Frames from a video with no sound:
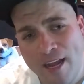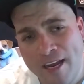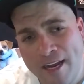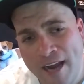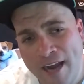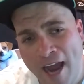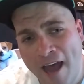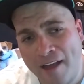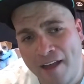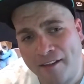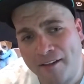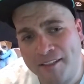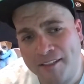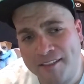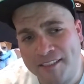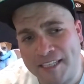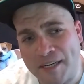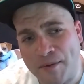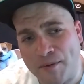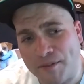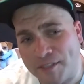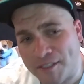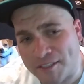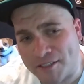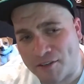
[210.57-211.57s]
yeah, let's see
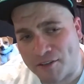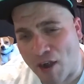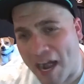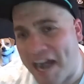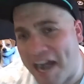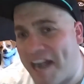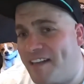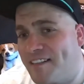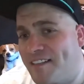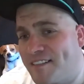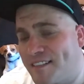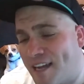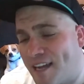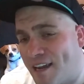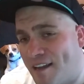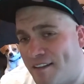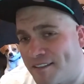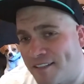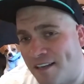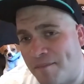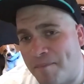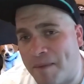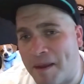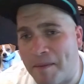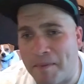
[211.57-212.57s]
what this grading scale is
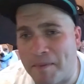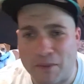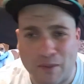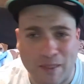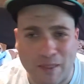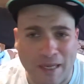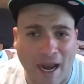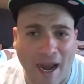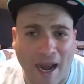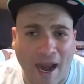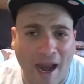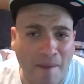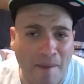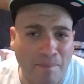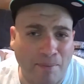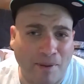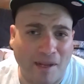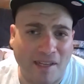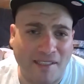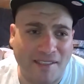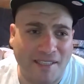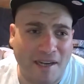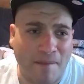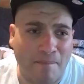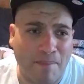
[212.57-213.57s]
going to be between an A
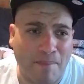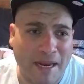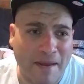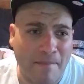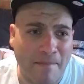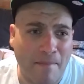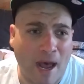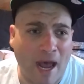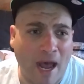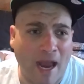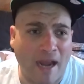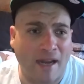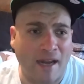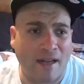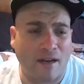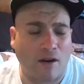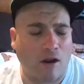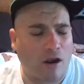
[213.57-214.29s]
plus and a B minus,